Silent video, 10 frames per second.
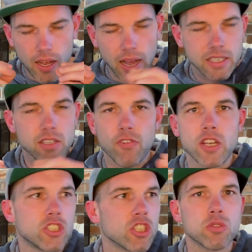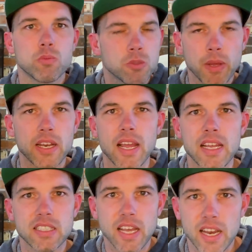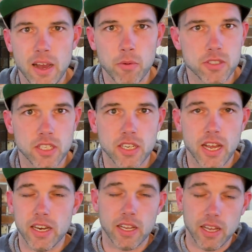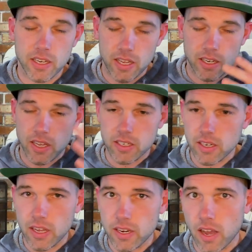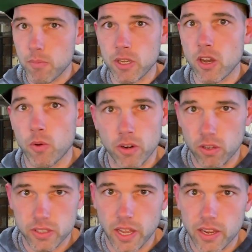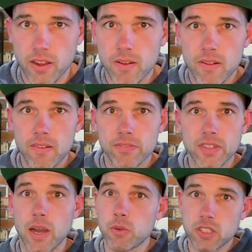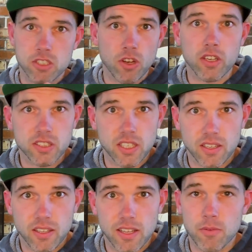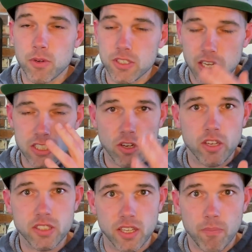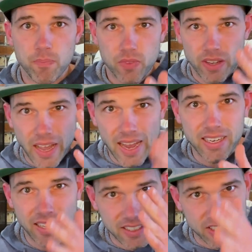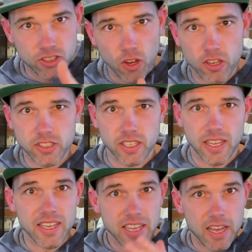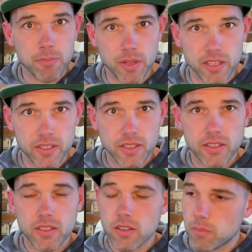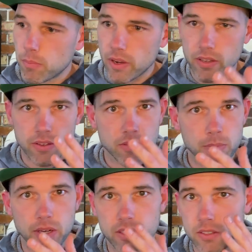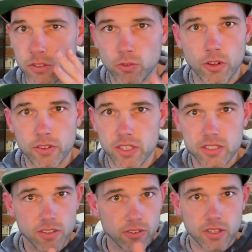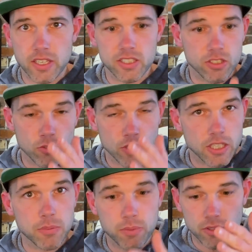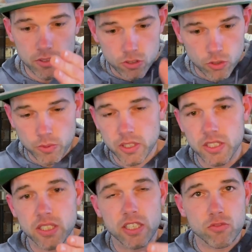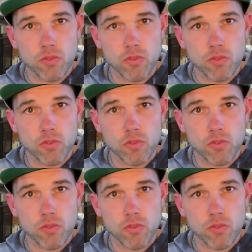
as if I just spent 8-10 hours in an edit and I've been going all day. That was exhausting. It was exhausting. Edit is exhausting. It can be, but you learn these little things and you keep doing these things